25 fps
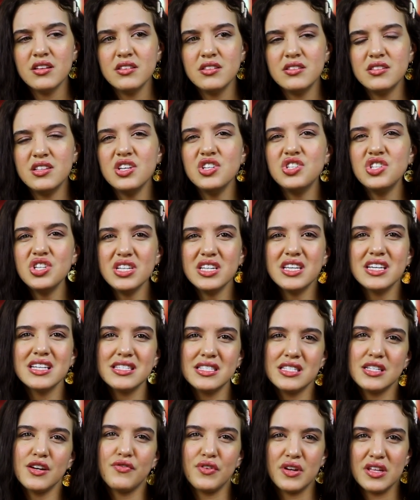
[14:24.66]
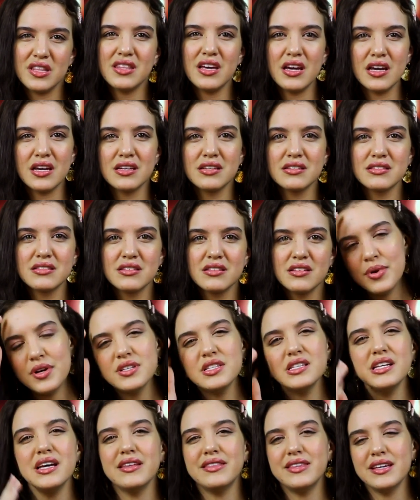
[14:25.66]
teaching kids different things.
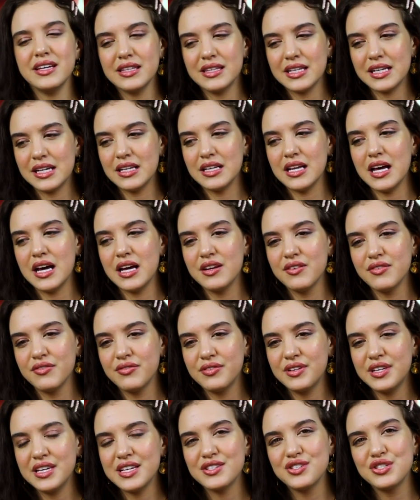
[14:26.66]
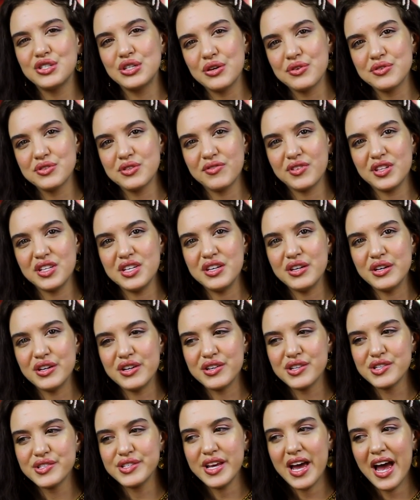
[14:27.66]
Personally, I think that a lot of kids' shows over the
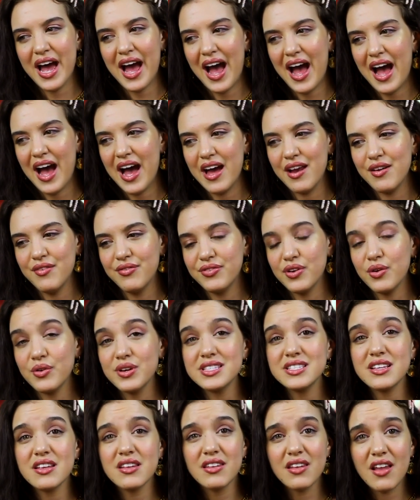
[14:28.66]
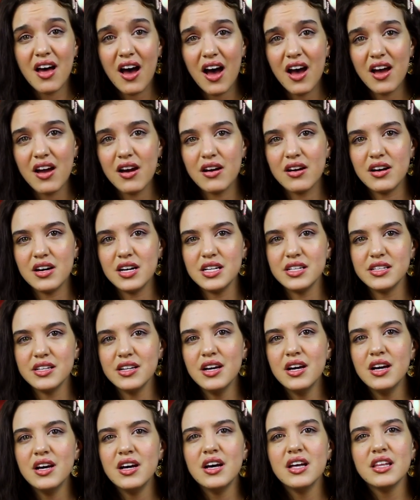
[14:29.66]
years had focused a lot on
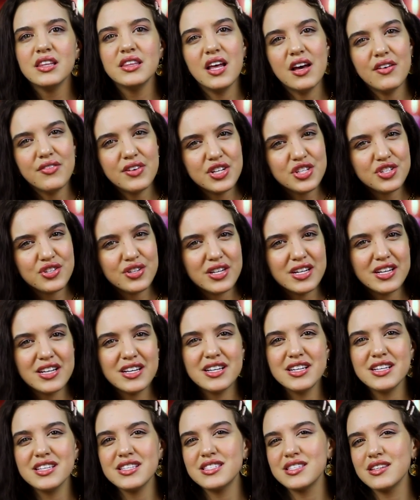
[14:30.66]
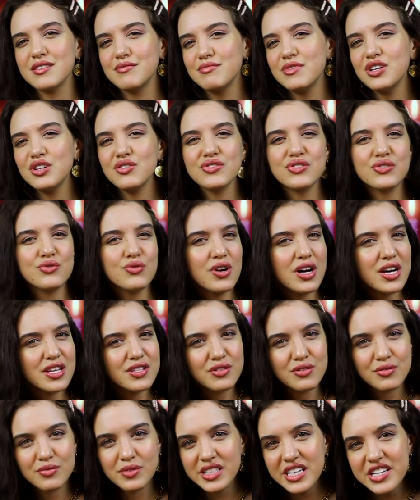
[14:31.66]
love interests and middle school, high
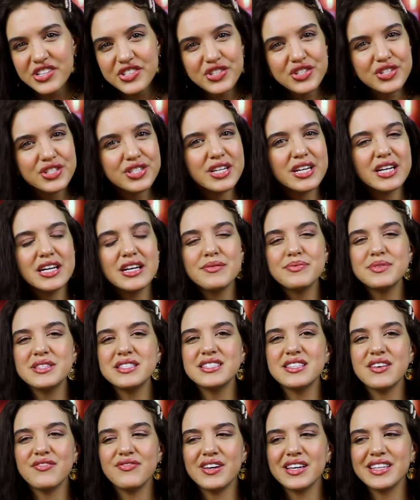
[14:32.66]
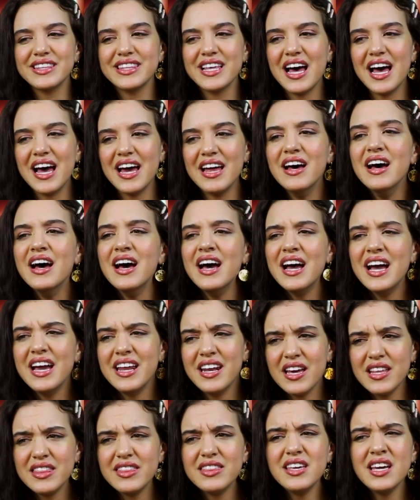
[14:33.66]
school relationships and stuff like that. And
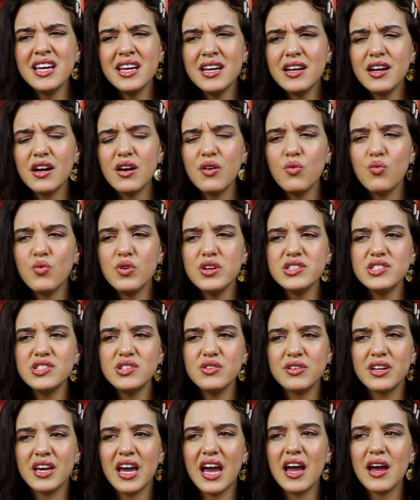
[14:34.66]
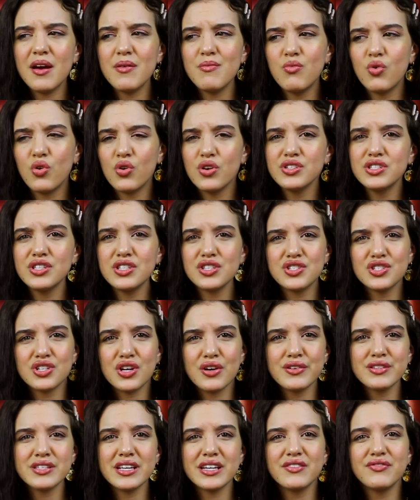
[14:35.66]
I think once you get more into the
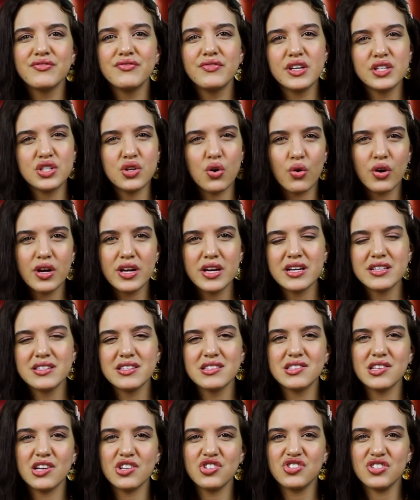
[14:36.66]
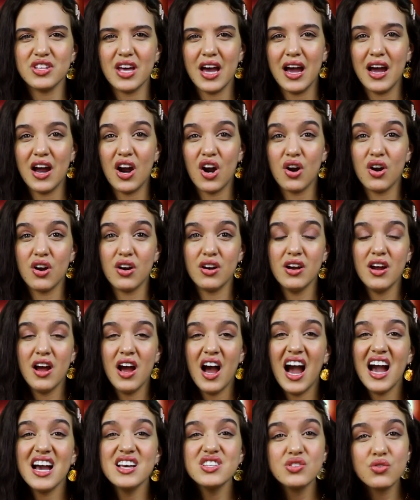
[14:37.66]
shows like Victoria's and such that are
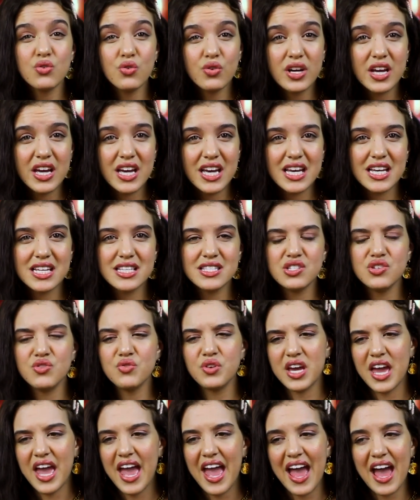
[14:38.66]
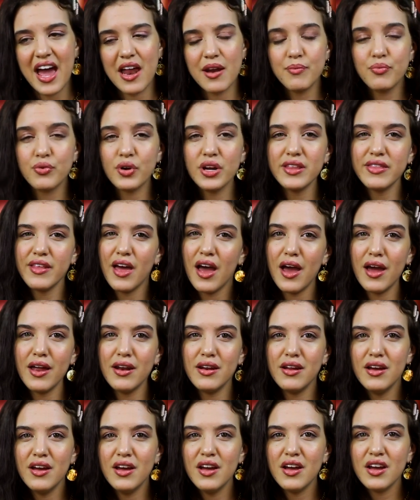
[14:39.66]
high school kids, you can bring
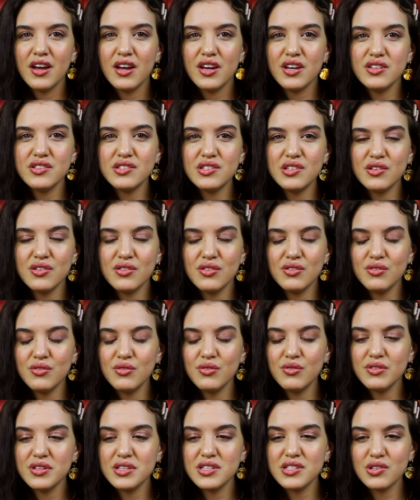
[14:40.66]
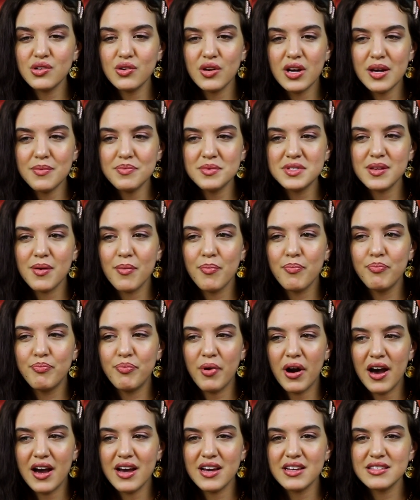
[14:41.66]
that into the script.
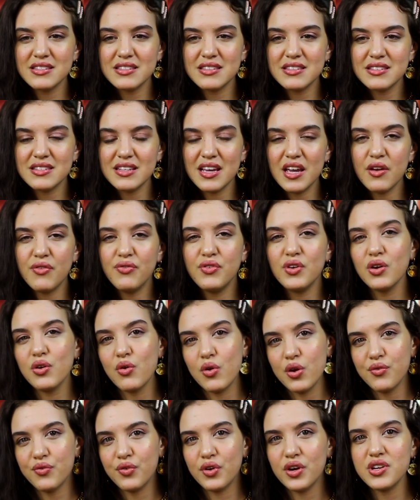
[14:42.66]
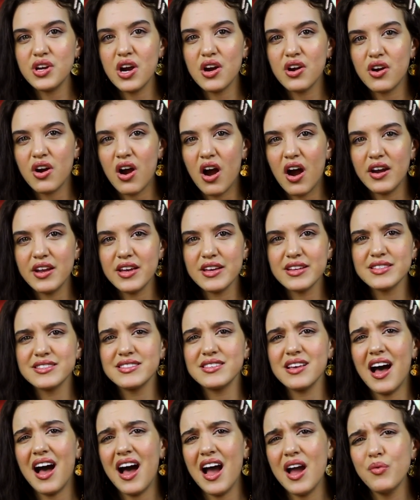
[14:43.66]
But if you're going for a younger
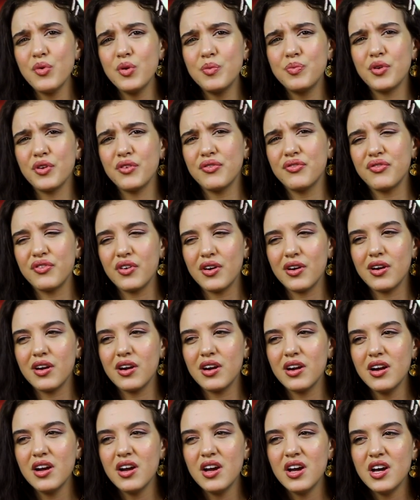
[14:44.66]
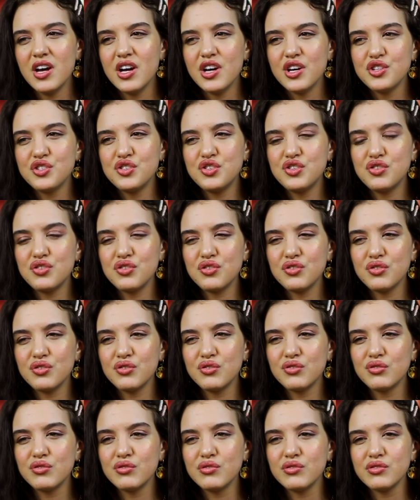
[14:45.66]
audience, I would prefer
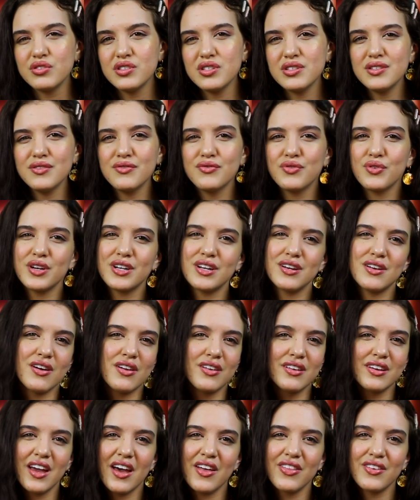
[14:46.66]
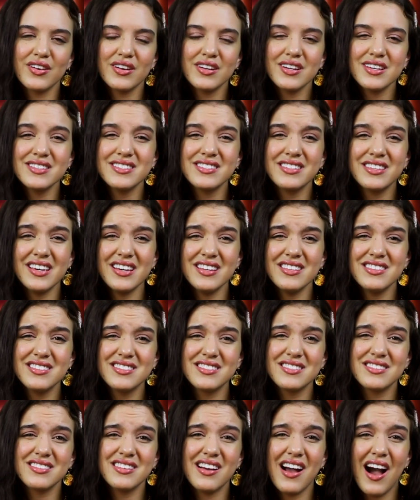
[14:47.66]
to just avoid it altogether, because
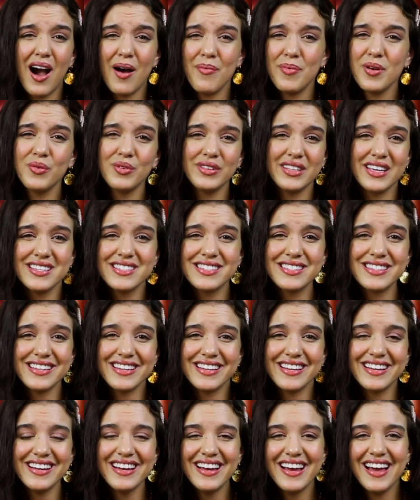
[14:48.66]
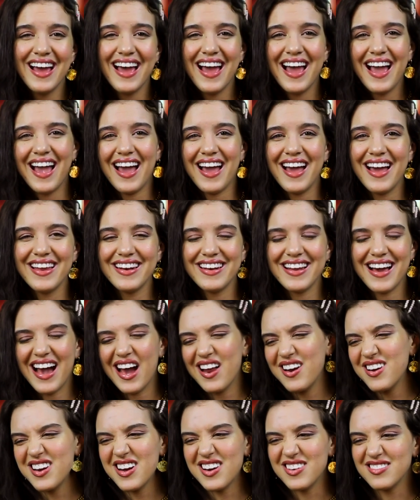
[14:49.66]
kids copy what they see. And
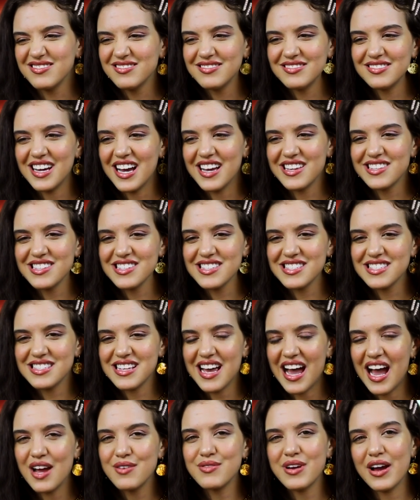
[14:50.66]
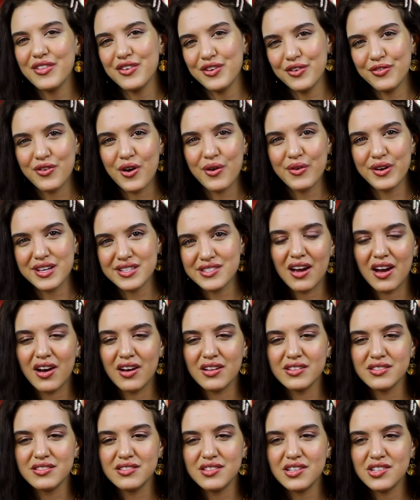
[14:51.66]
I don't know, I'd rather focus
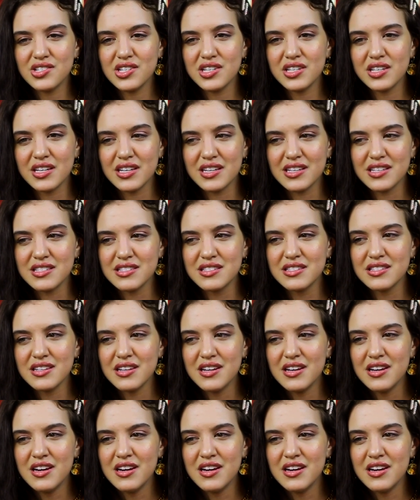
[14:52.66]
on teaching kids